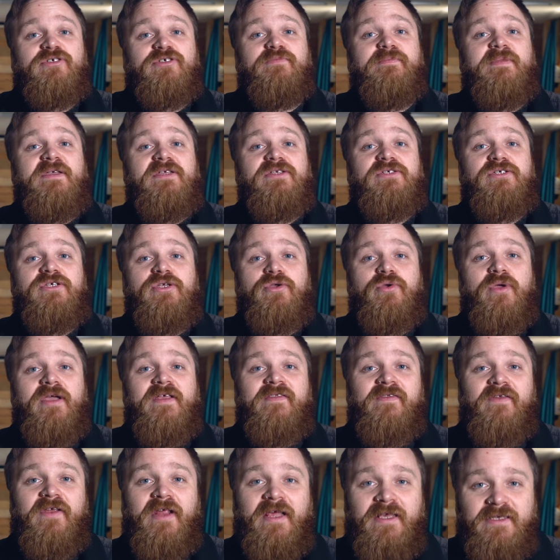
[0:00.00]
speak to you
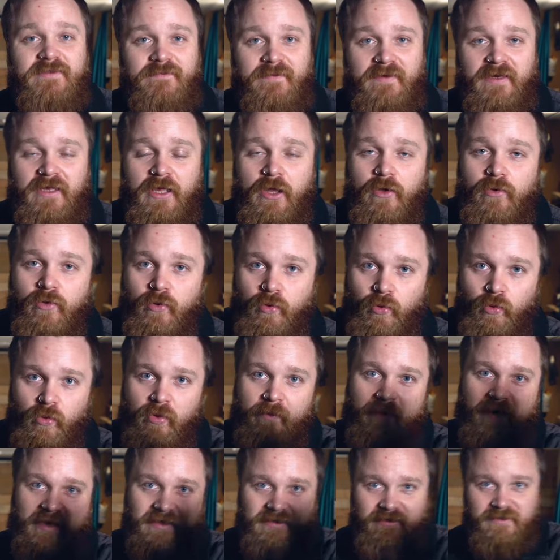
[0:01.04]
in the next video. All the
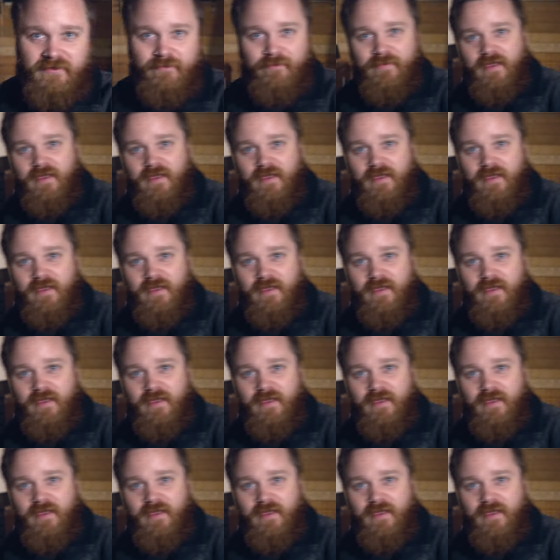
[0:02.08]
best.